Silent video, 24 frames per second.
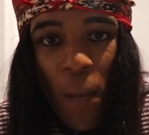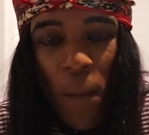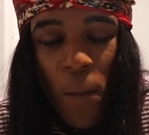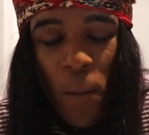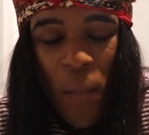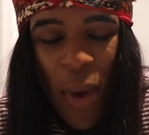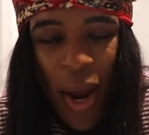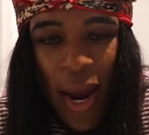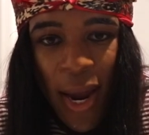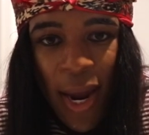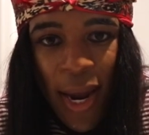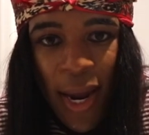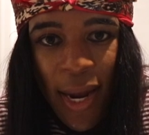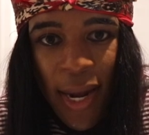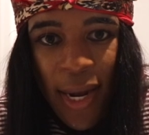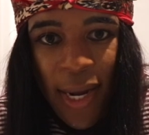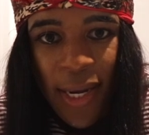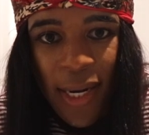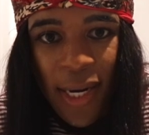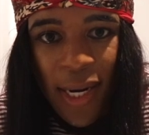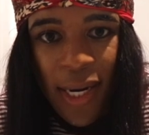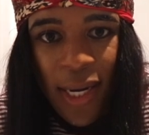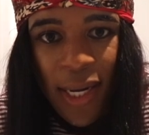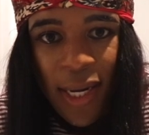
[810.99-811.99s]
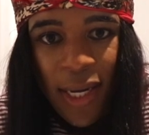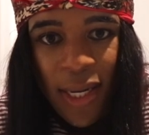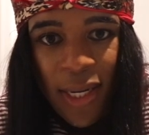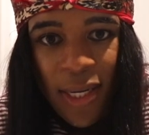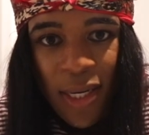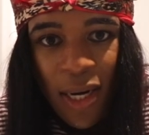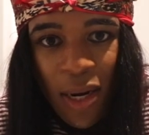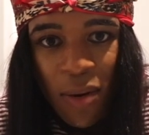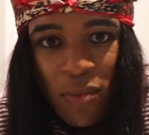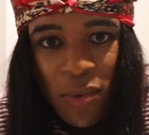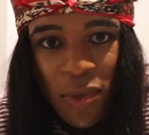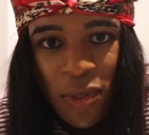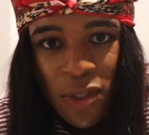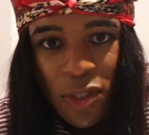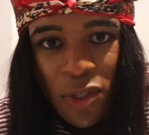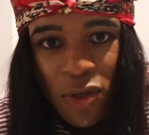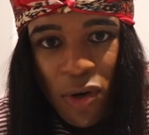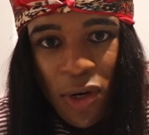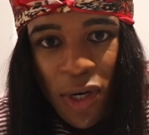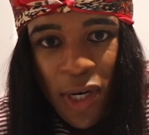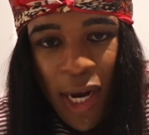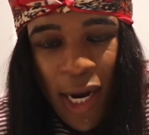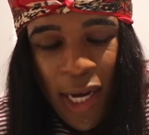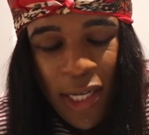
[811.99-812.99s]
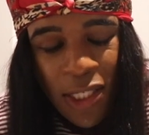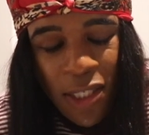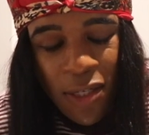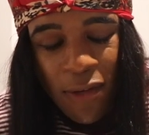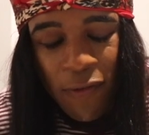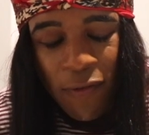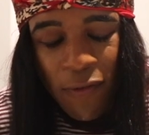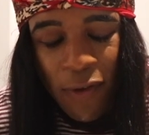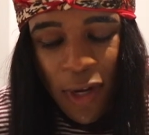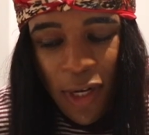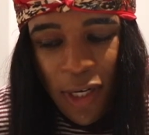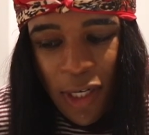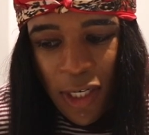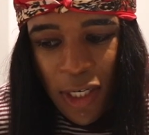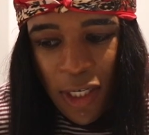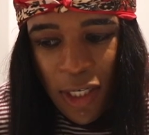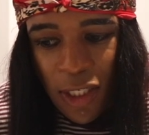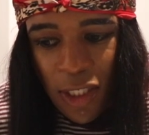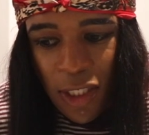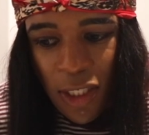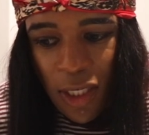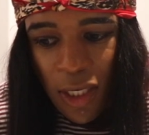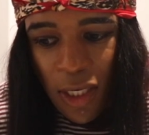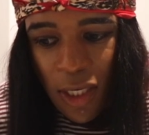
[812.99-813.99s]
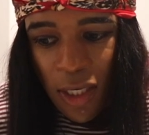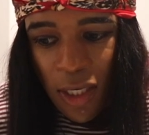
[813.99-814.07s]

made, and I'm going to show you guys the finished